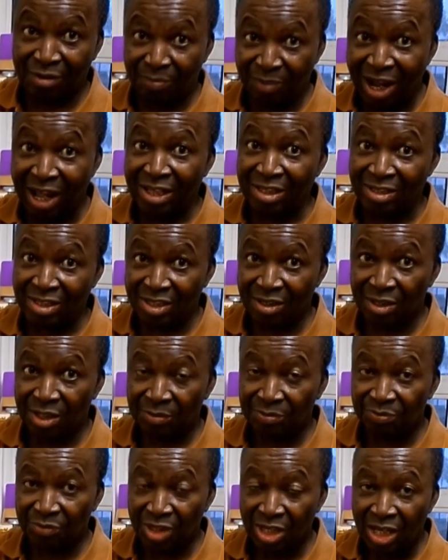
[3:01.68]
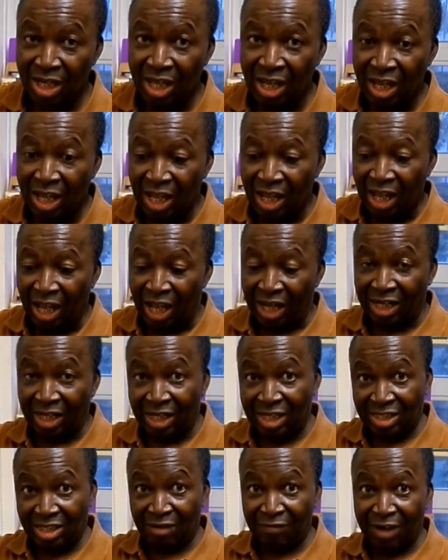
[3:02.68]
plant. And the
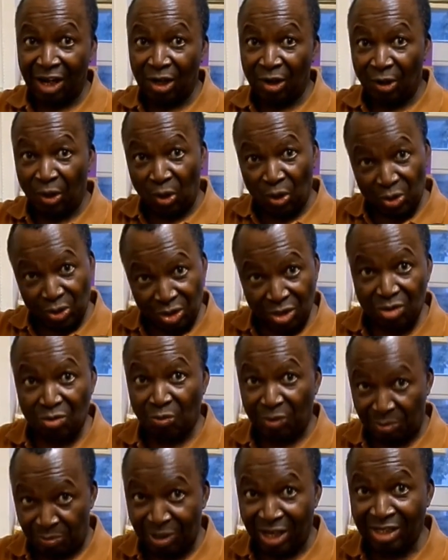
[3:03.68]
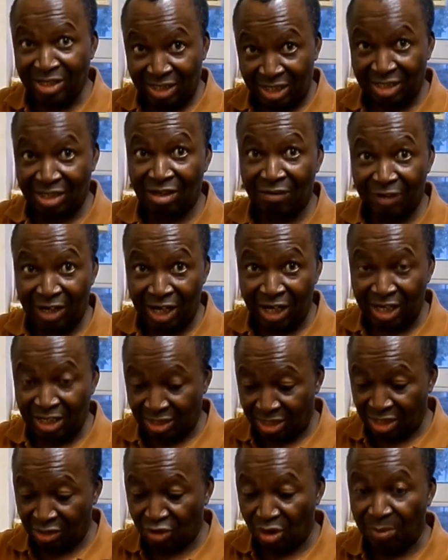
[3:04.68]
cassava grows, we plant cassava,
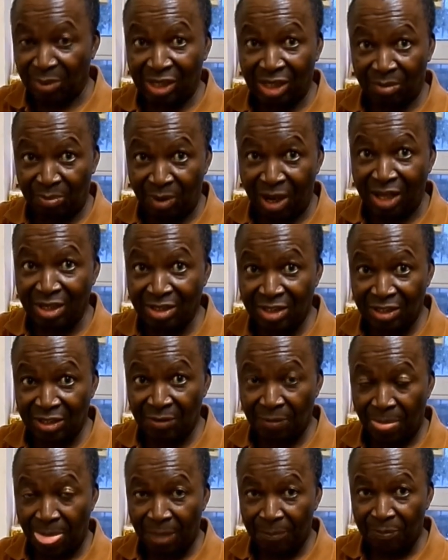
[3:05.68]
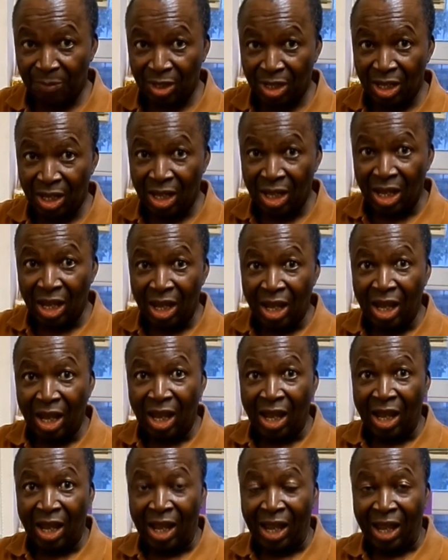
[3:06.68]
it's a tropical plant.
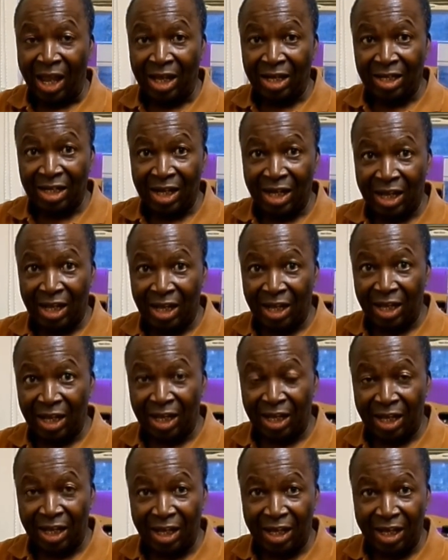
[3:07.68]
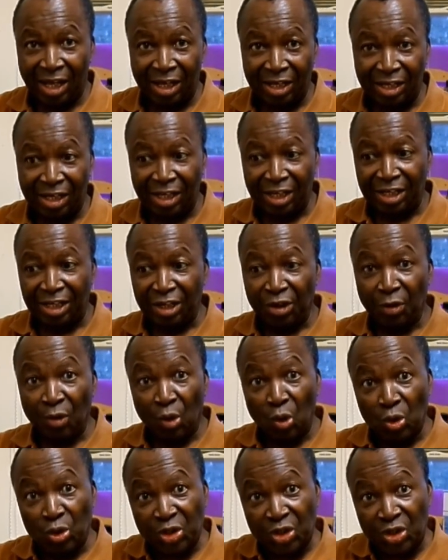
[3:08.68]
And the
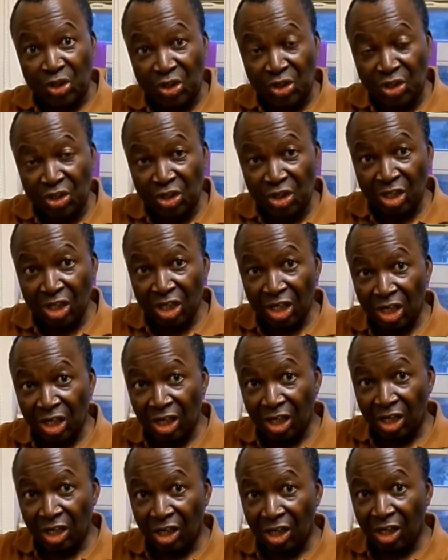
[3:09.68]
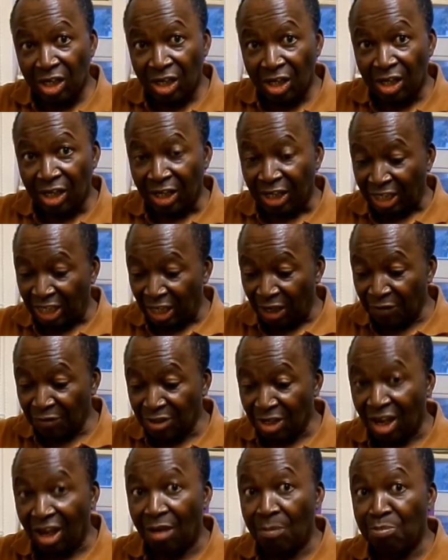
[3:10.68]
roots
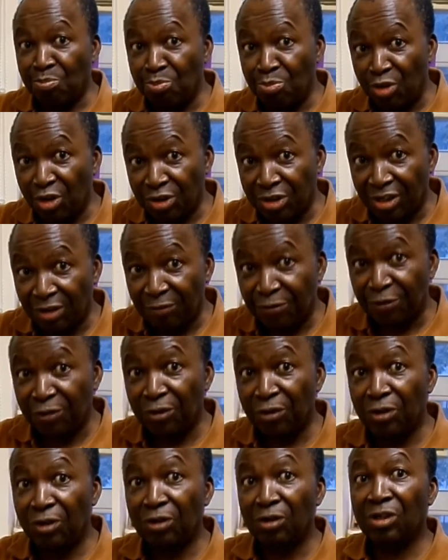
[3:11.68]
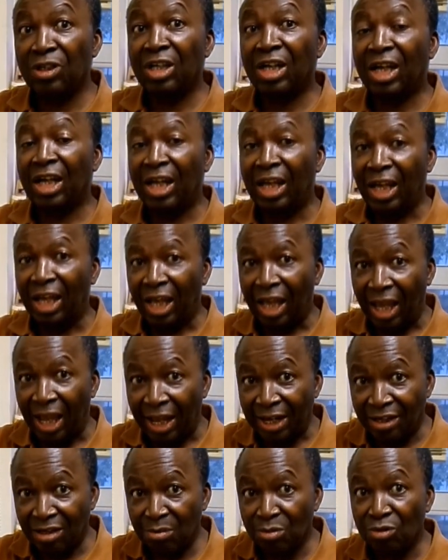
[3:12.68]
gives a beautiful,
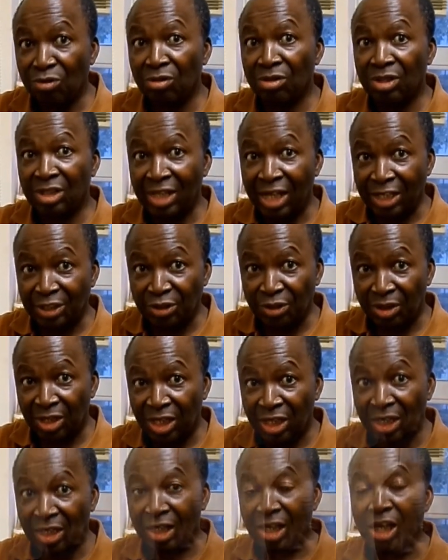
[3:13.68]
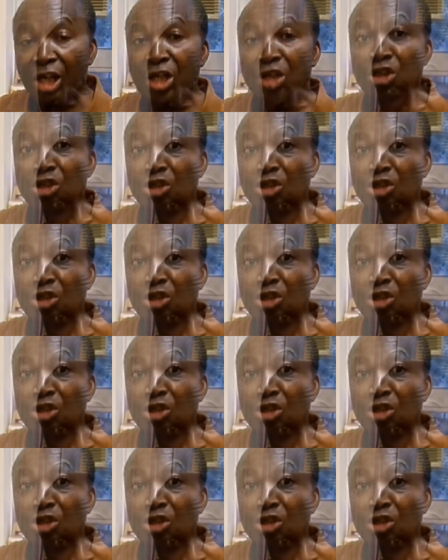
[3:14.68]
edible, natural, we can make